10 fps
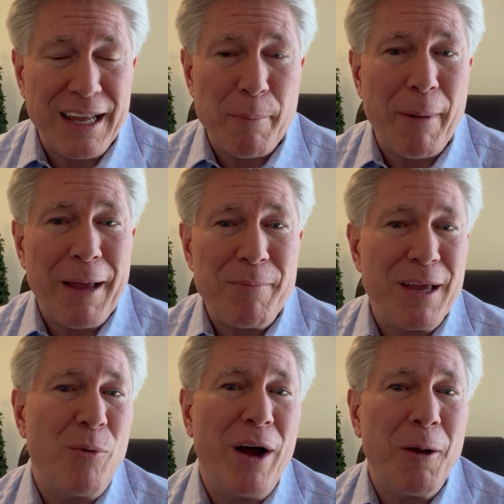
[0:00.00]
it might be
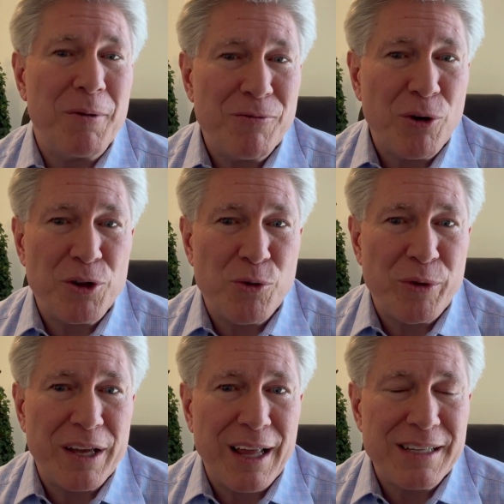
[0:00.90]
a while before you
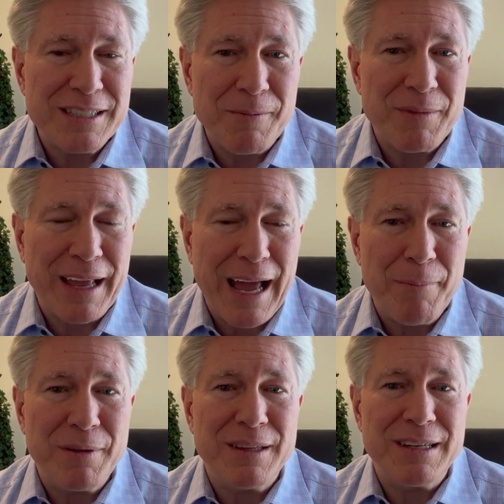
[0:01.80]
realize something
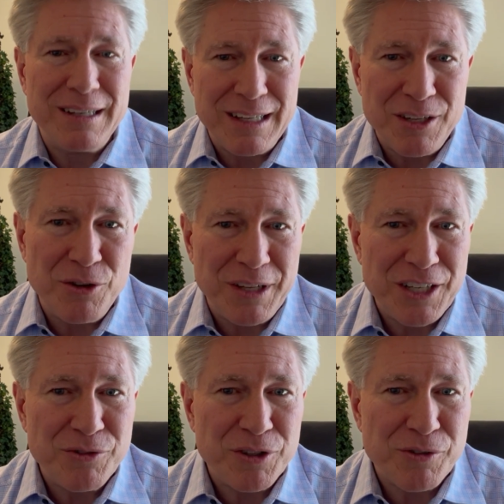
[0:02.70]
happened that you
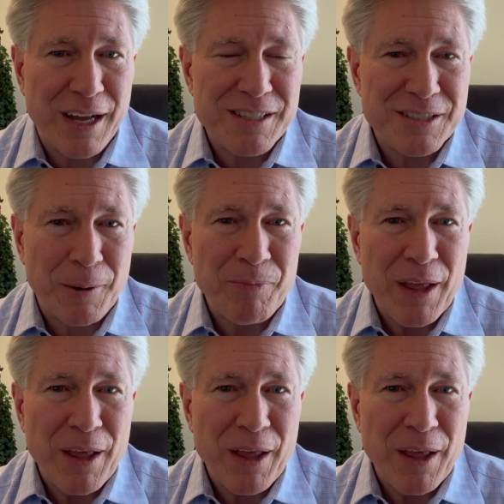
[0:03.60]
need to address. So